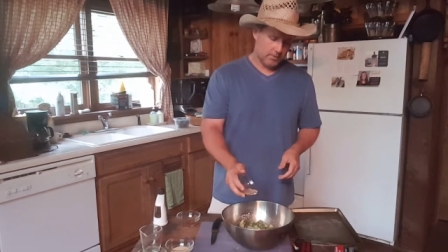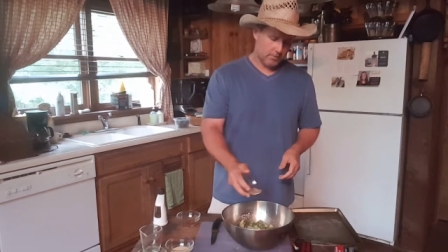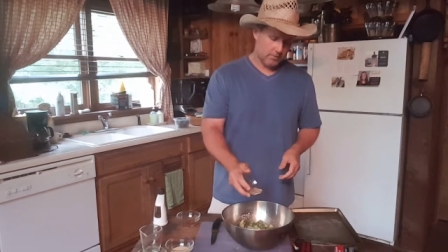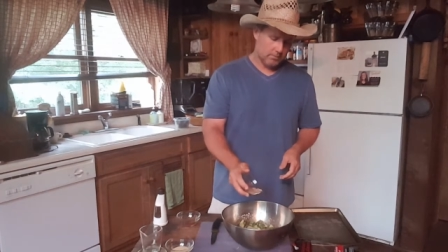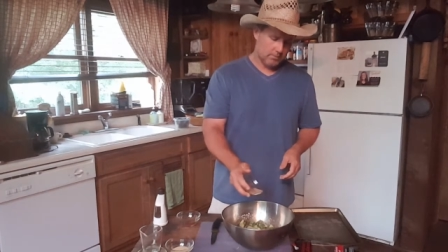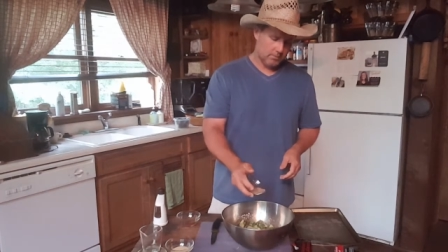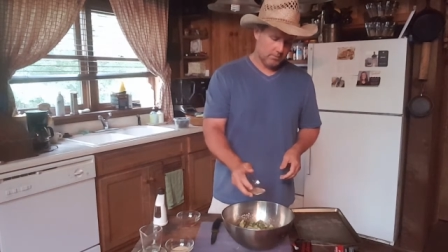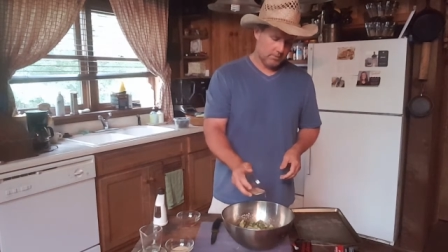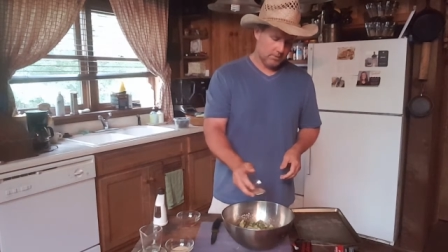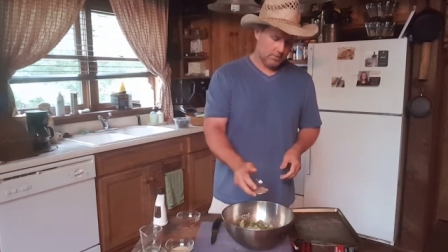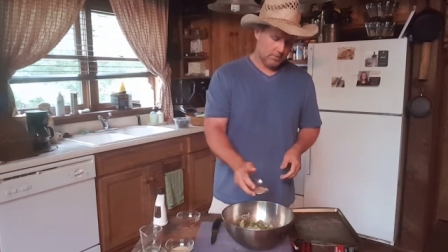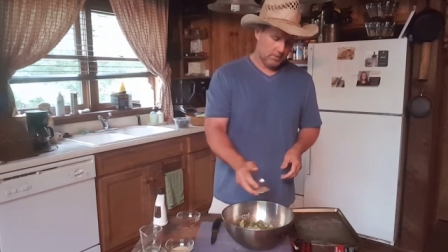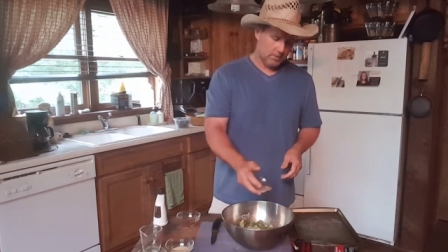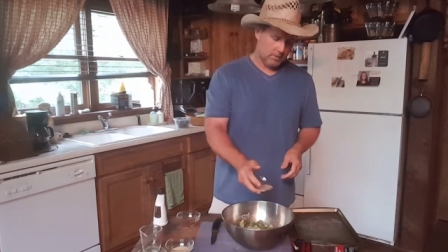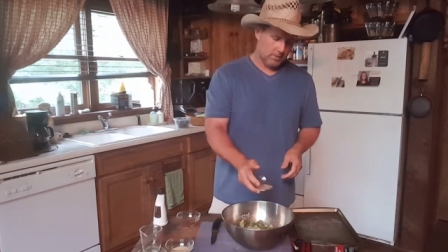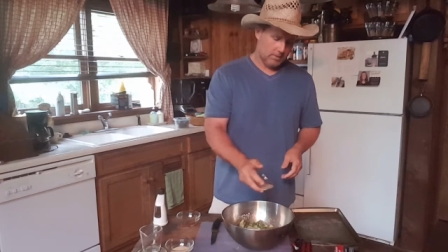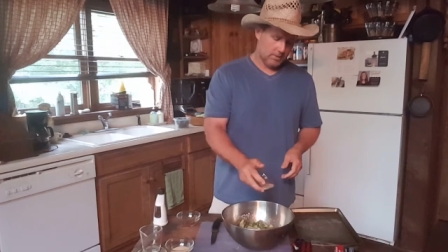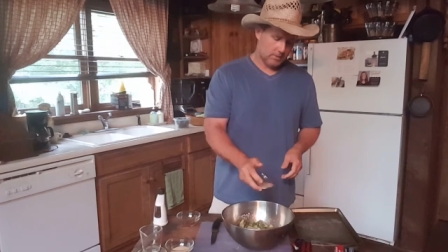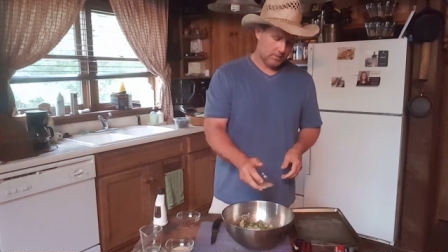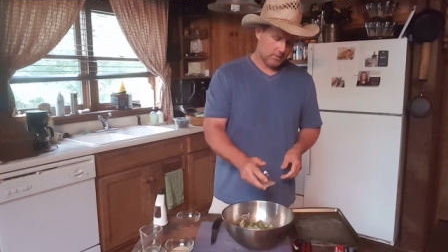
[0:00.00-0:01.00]
you.
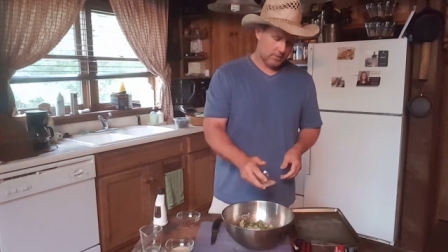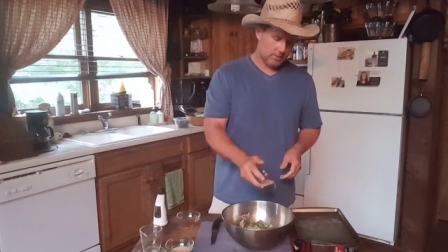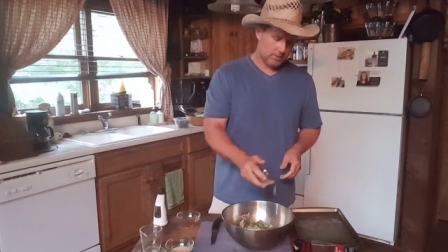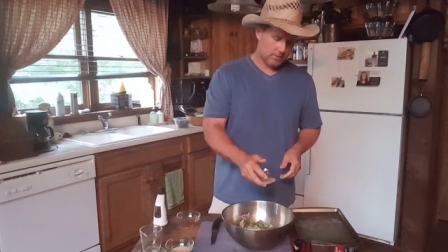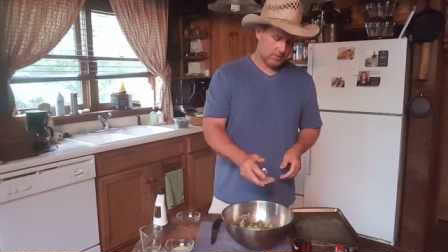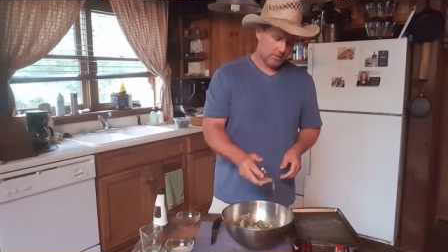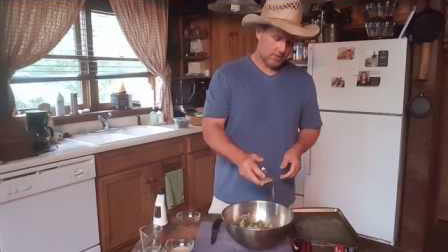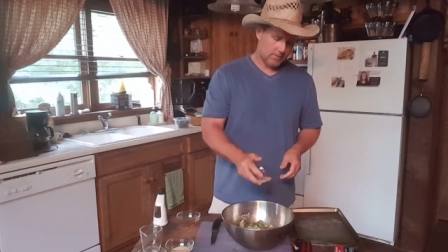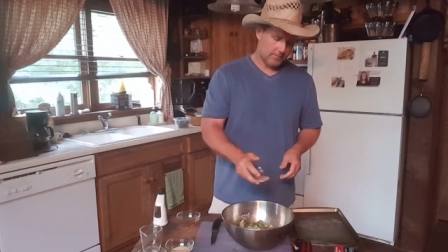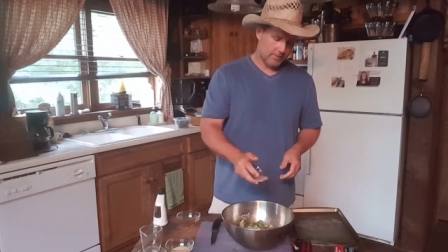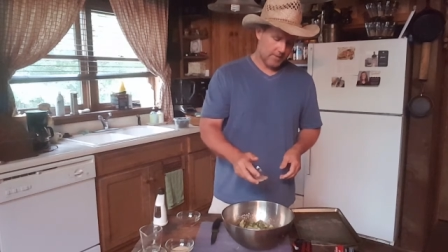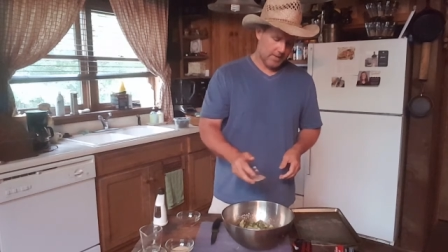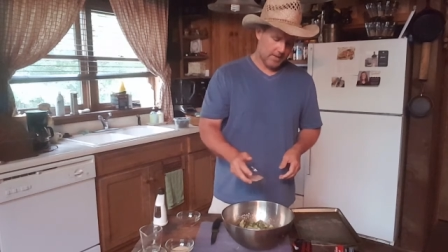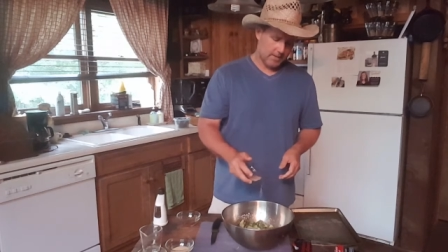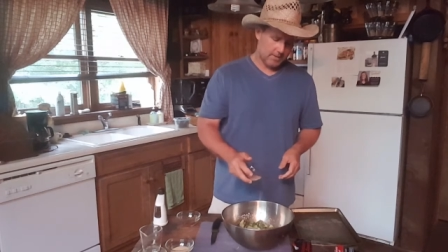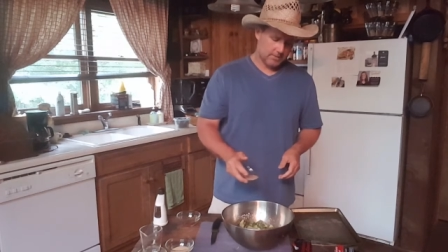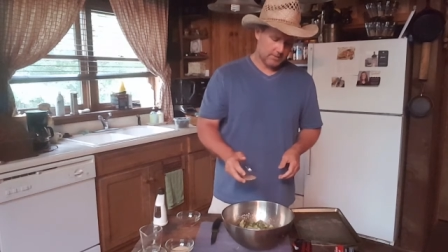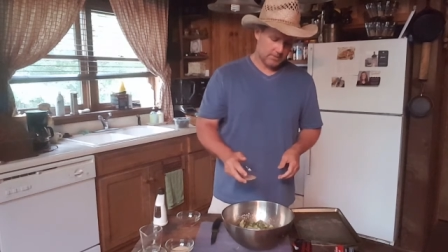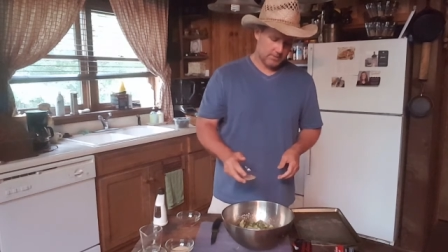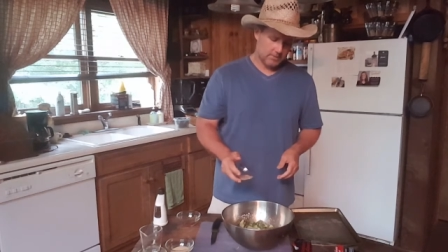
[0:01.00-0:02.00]
This stuff
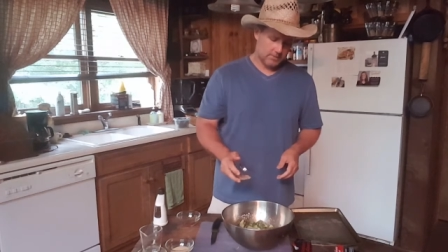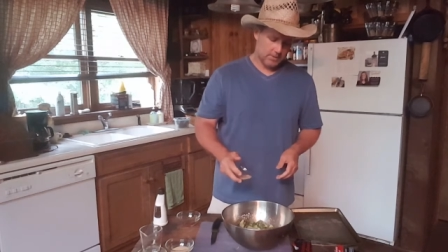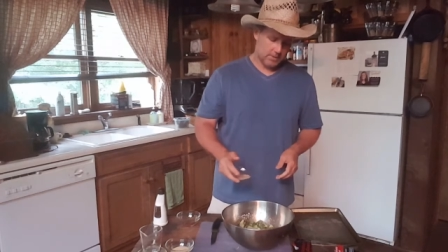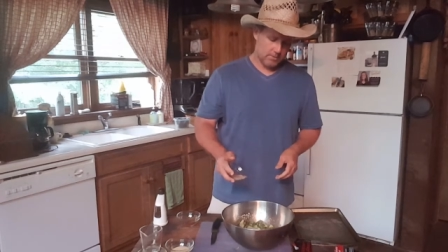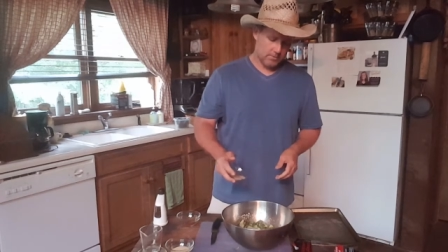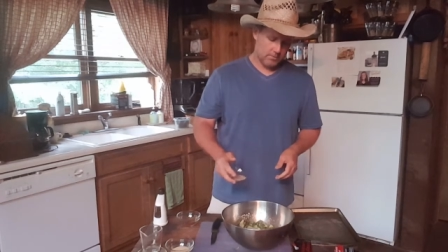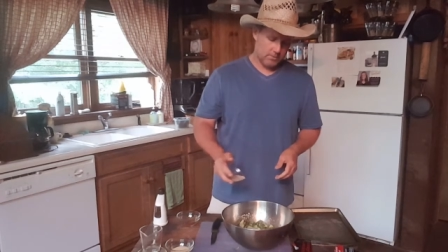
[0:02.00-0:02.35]
has, not